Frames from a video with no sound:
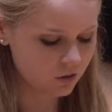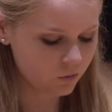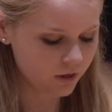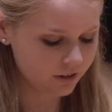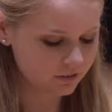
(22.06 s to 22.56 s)

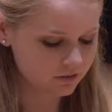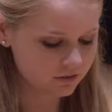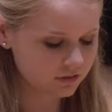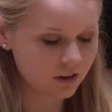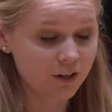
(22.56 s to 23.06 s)
we had
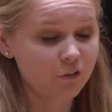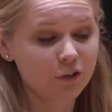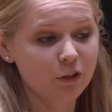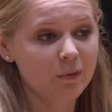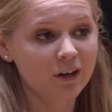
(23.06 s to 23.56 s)
gone over
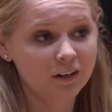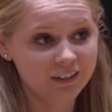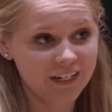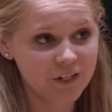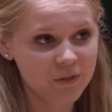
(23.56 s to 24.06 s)
to the park on
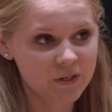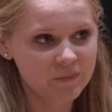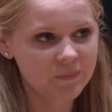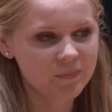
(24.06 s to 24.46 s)
Lakeshore.